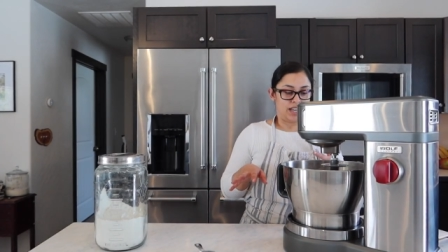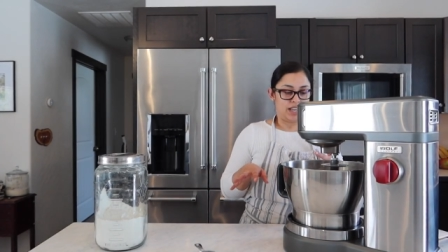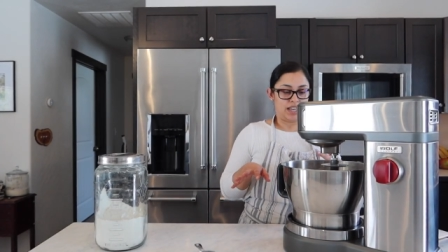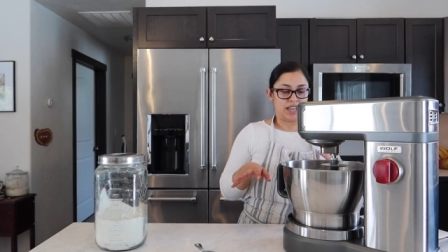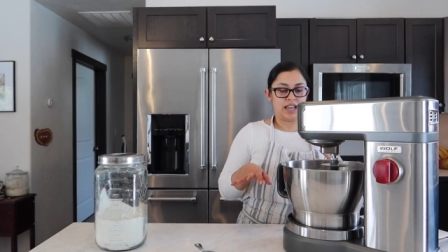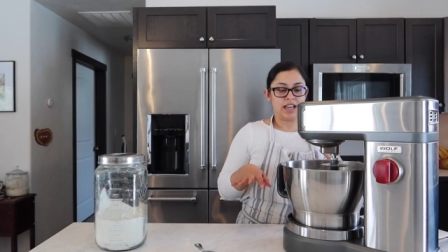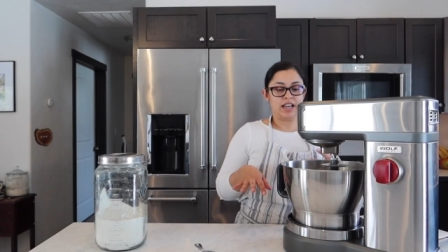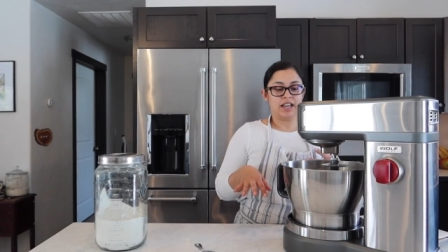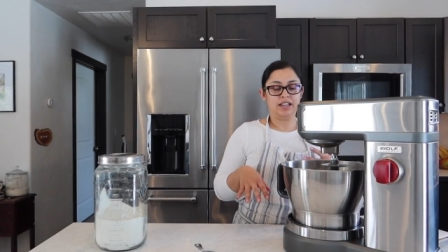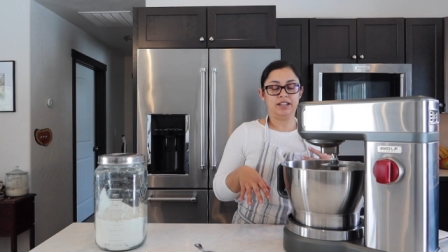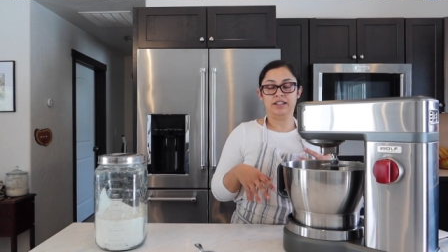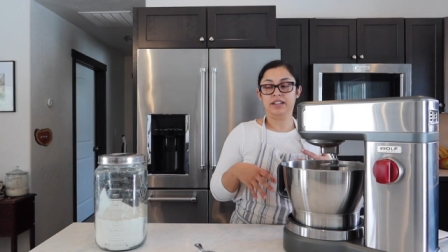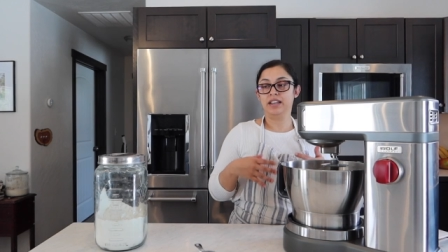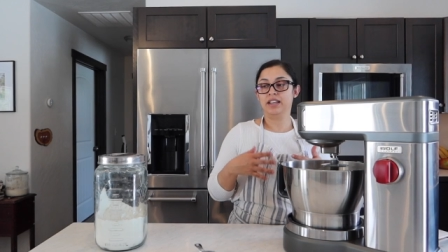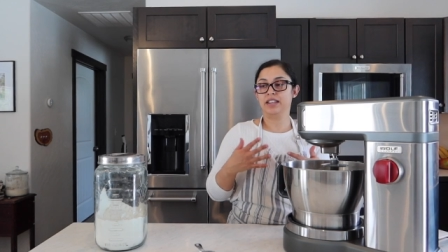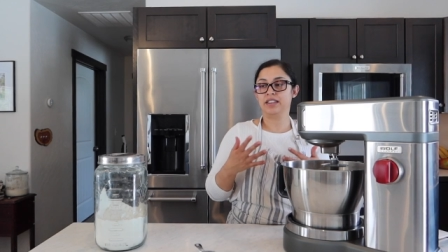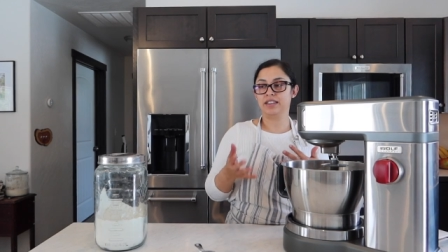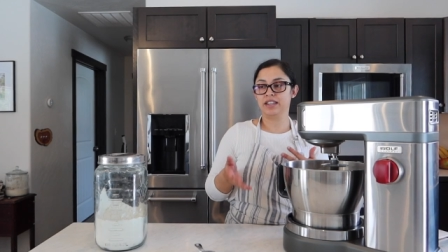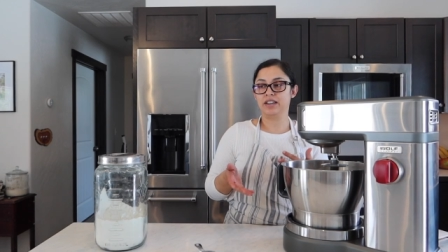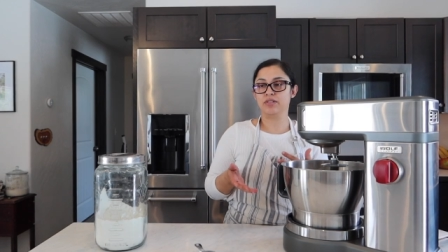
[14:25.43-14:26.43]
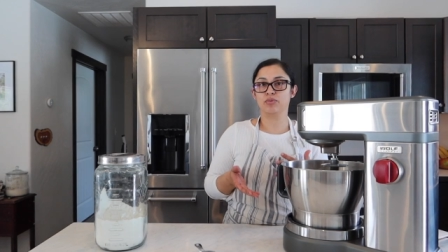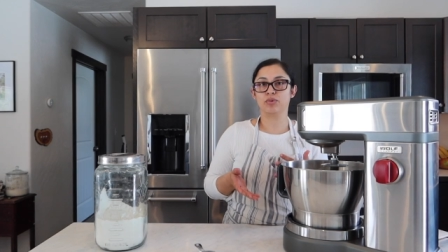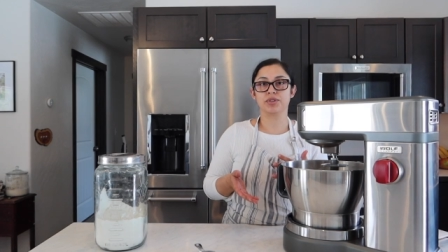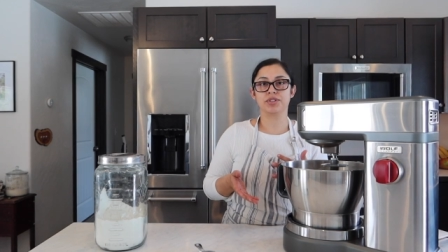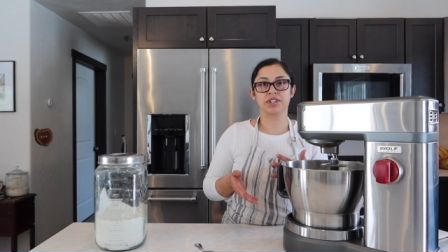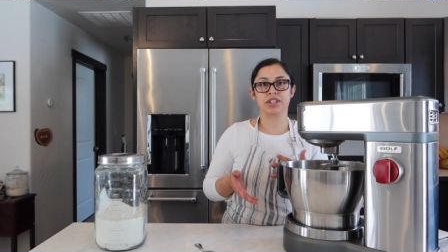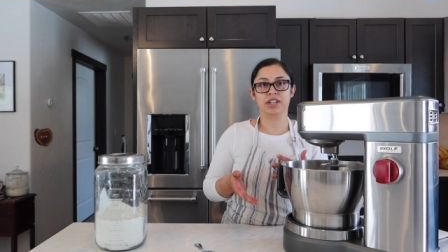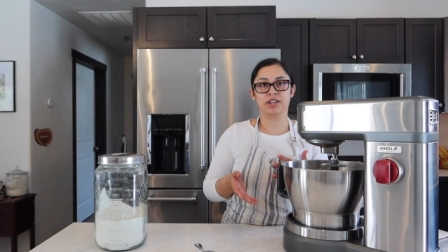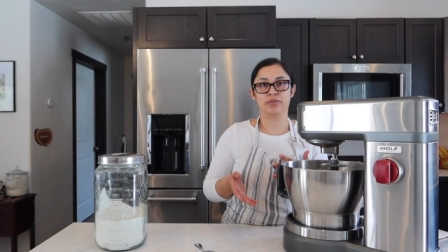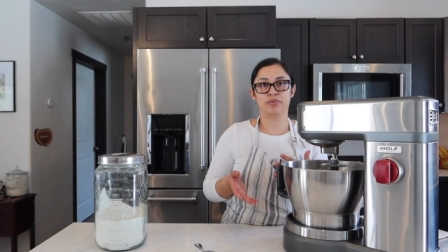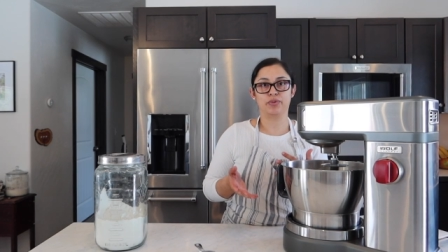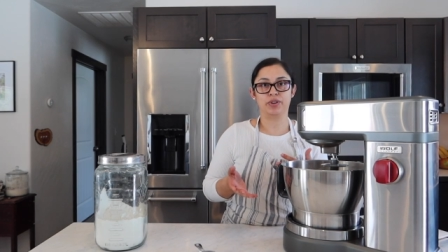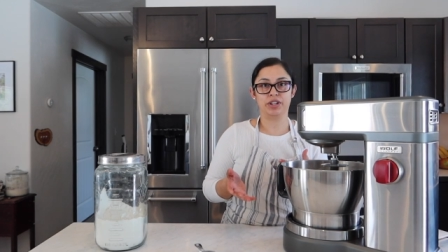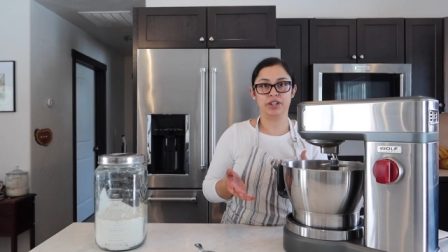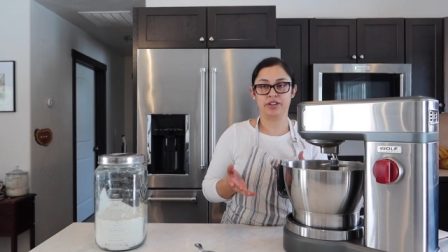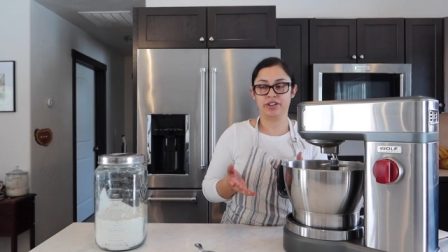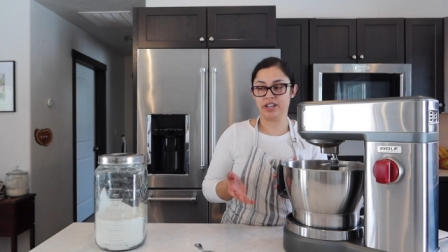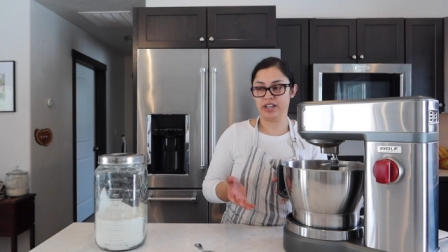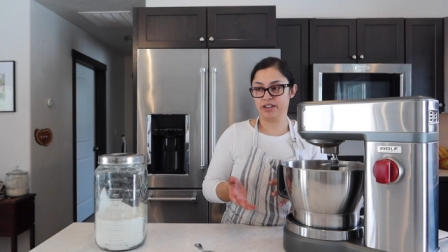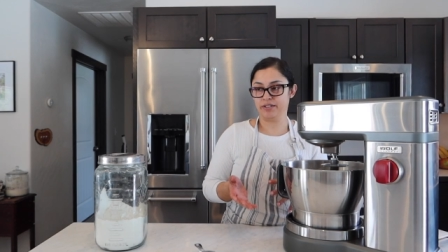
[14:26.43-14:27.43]
And then we'll see if we
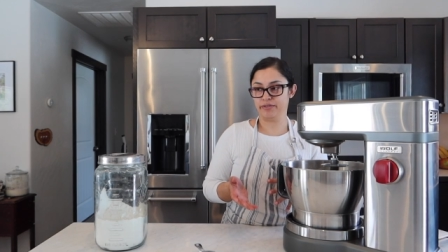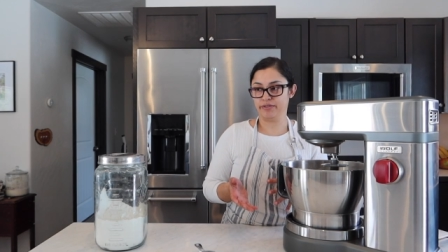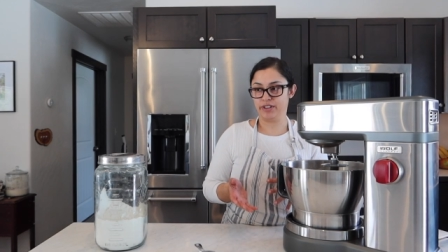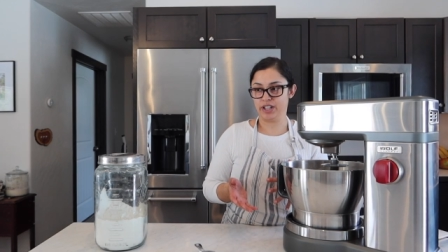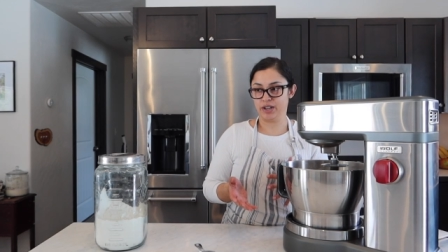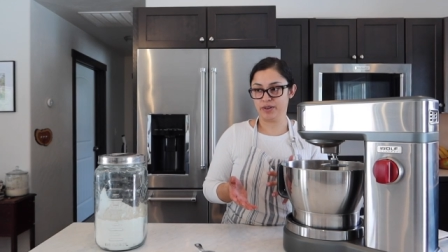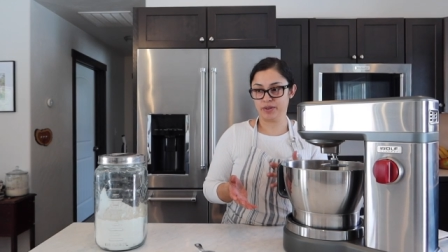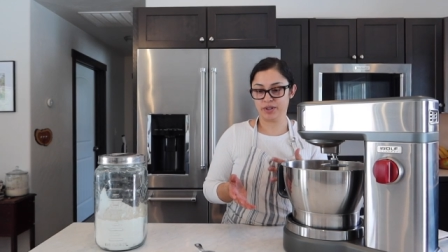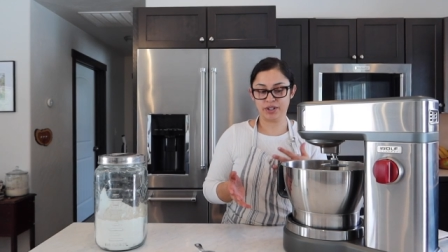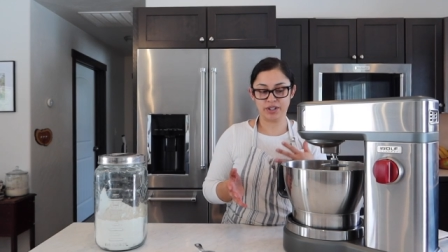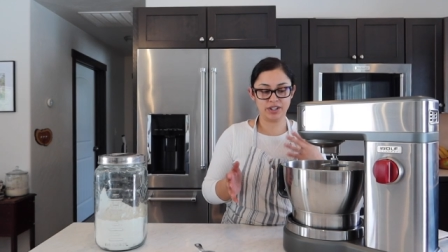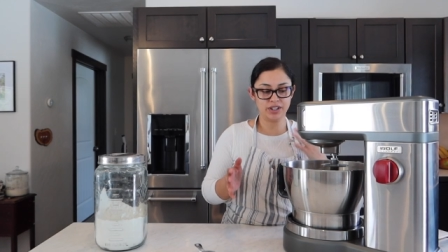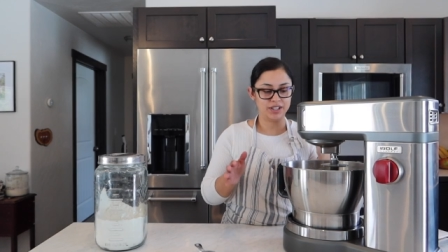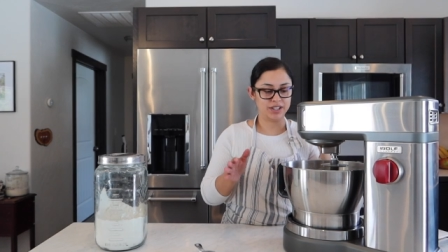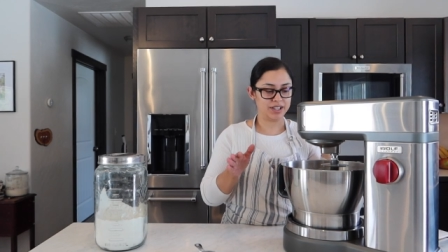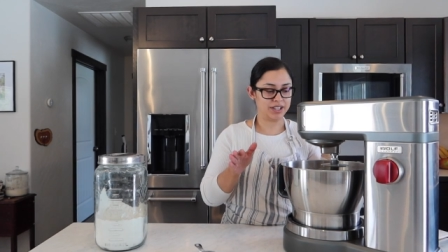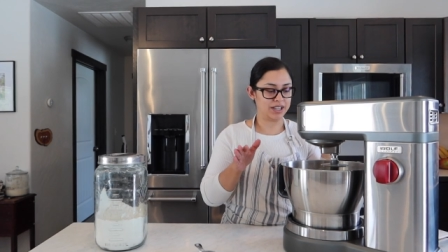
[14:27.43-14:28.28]
need to add flour.